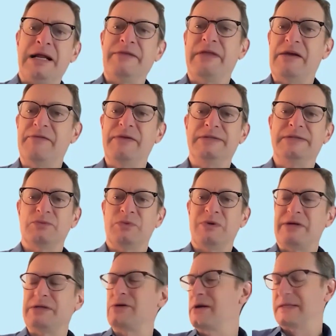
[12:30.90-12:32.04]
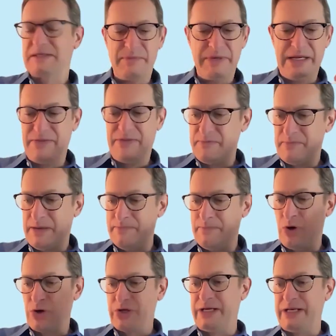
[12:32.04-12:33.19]
I think of this whenever I talk to somebody. My
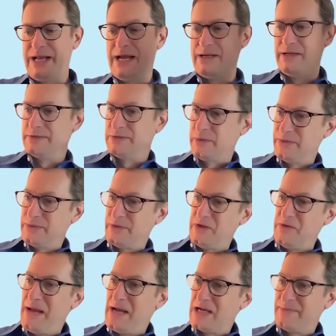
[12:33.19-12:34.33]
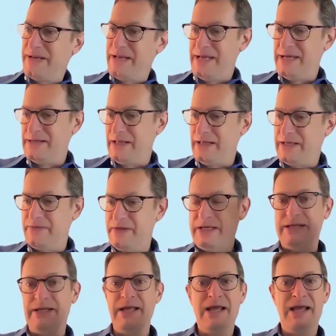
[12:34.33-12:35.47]
marketing hat is always on the back of my head, like
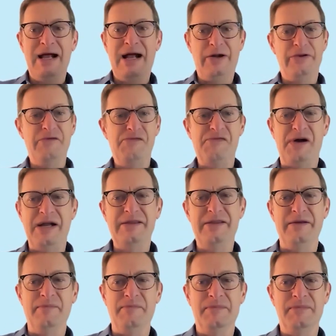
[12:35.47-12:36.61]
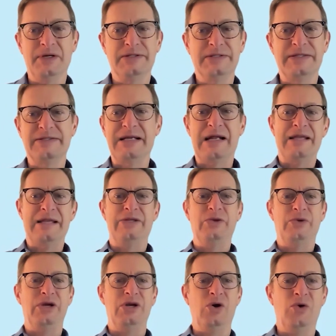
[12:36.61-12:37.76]
thinking, how do you find them? Because it's not like you
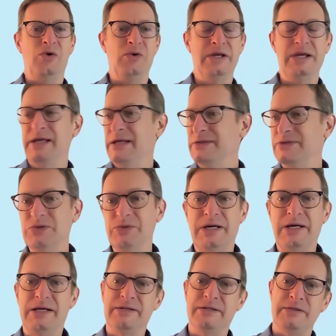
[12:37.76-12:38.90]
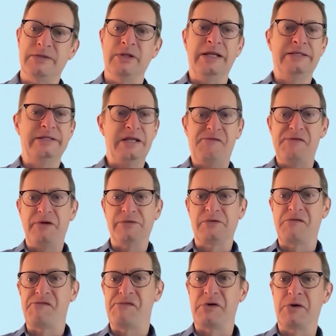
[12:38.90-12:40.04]
can go do a LinkedIn filter
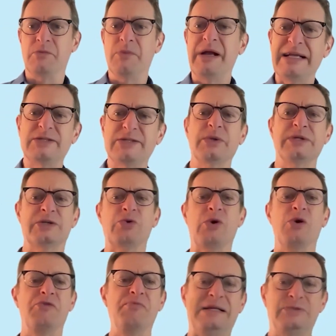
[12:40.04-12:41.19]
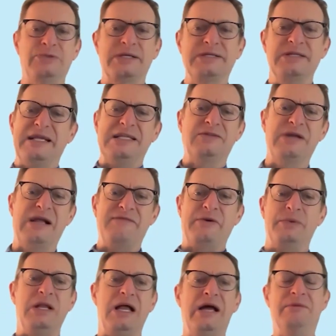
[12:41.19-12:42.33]
for, well, I guess there is growth metrics and things that are not very
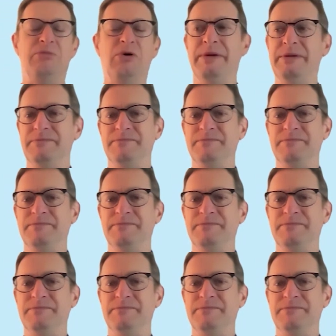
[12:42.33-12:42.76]
reliable, but